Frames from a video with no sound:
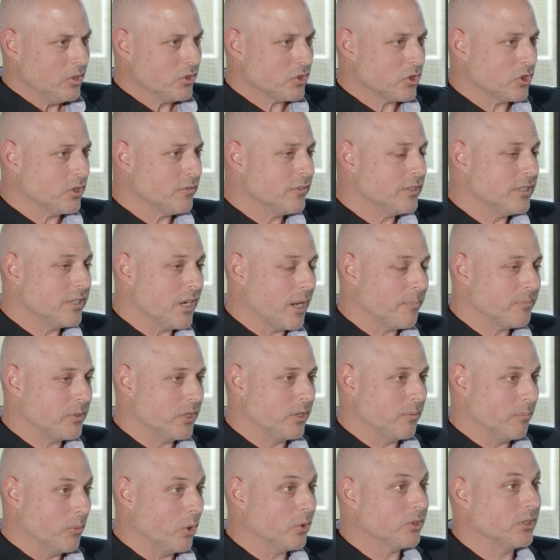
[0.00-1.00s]
you've adopted
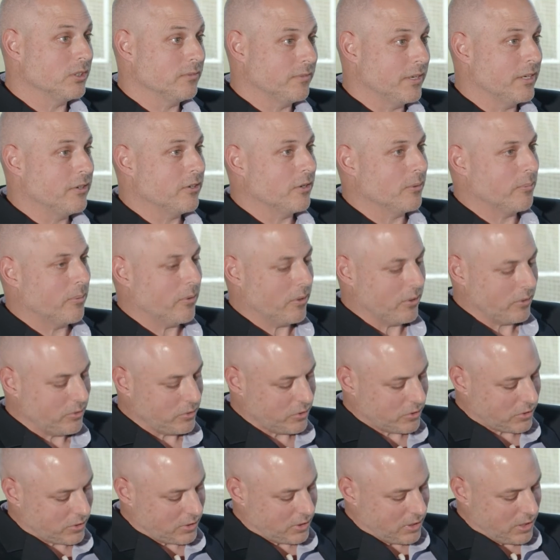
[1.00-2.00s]
a multi-vendor
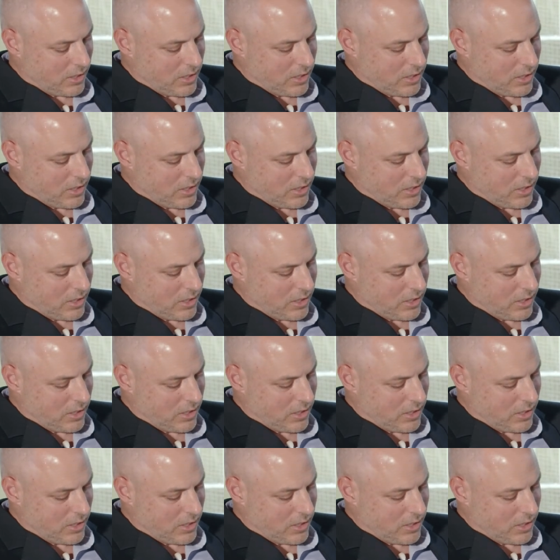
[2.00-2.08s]
approach.